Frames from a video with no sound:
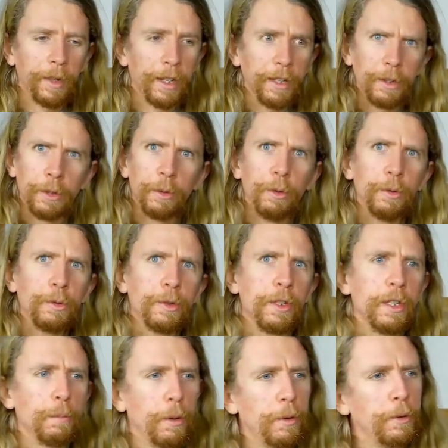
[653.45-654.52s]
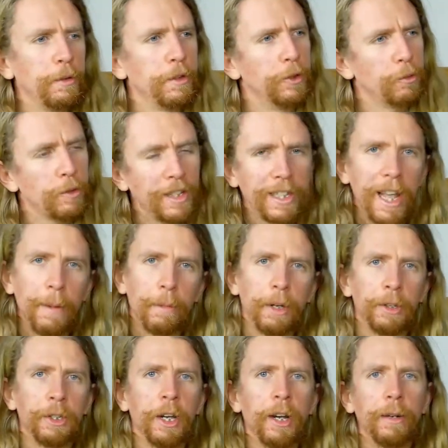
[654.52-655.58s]
I need to lose these poses, reset my
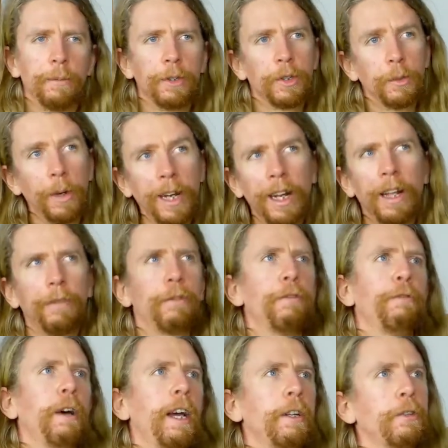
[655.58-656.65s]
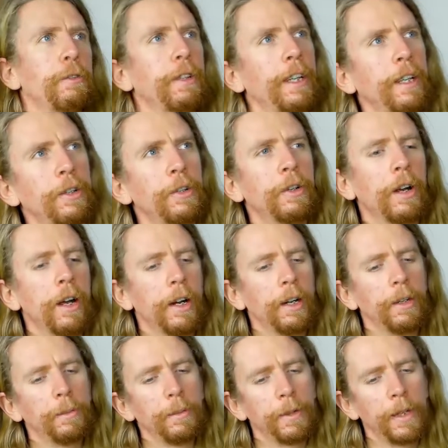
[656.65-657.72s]
charms to when I left the factory in your
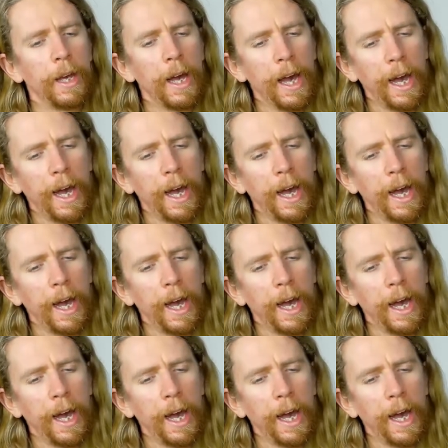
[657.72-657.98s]
arms.